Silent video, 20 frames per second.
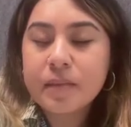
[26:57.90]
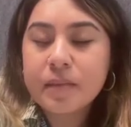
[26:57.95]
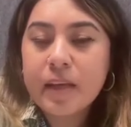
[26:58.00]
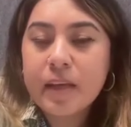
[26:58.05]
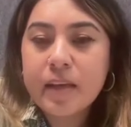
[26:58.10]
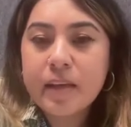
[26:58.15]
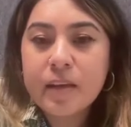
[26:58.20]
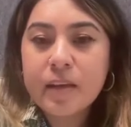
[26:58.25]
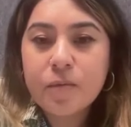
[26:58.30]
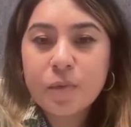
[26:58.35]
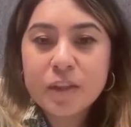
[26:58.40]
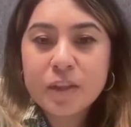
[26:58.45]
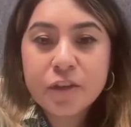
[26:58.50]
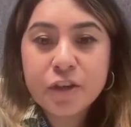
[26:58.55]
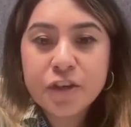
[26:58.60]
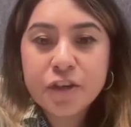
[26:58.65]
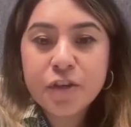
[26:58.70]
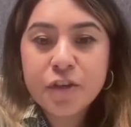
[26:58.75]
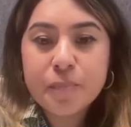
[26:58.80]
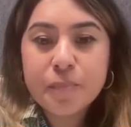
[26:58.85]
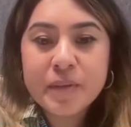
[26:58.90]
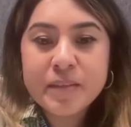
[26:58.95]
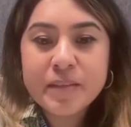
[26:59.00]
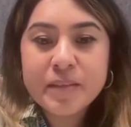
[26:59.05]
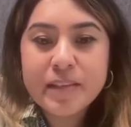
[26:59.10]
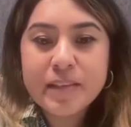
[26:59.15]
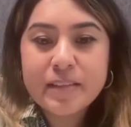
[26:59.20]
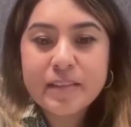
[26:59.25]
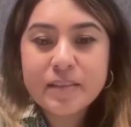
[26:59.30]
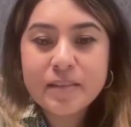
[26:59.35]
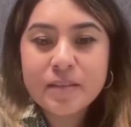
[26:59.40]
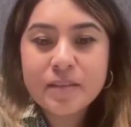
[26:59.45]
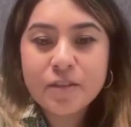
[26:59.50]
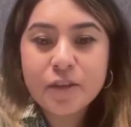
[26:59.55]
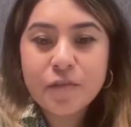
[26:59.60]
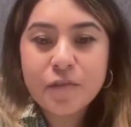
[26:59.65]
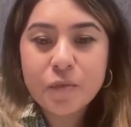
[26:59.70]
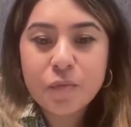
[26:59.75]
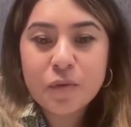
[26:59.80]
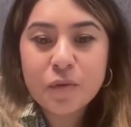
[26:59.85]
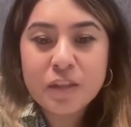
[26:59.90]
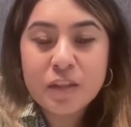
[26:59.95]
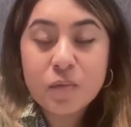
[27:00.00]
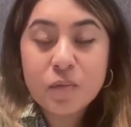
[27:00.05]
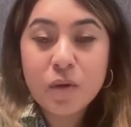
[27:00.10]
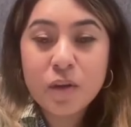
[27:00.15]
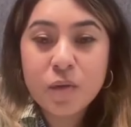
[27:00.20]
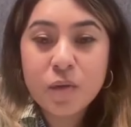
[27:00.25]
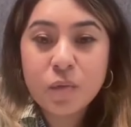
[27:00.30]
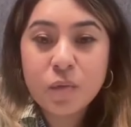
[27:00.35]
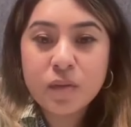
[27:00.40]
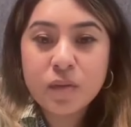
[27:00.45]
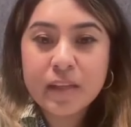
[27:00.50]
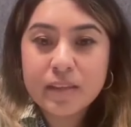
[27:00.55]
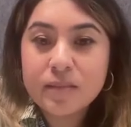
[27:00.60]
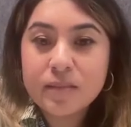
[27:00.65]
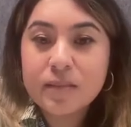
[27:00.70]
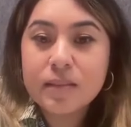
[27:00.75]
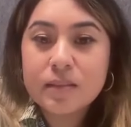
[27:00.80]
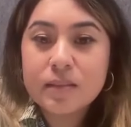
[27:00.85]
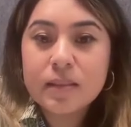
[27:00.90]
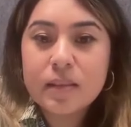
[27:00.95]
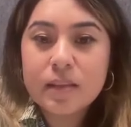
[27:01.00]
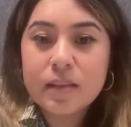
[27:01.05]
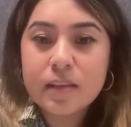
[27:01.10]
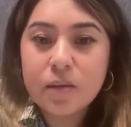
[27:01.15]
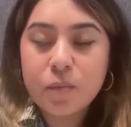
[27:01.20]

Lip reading: it can really hurt your business. So if you really want to like succeed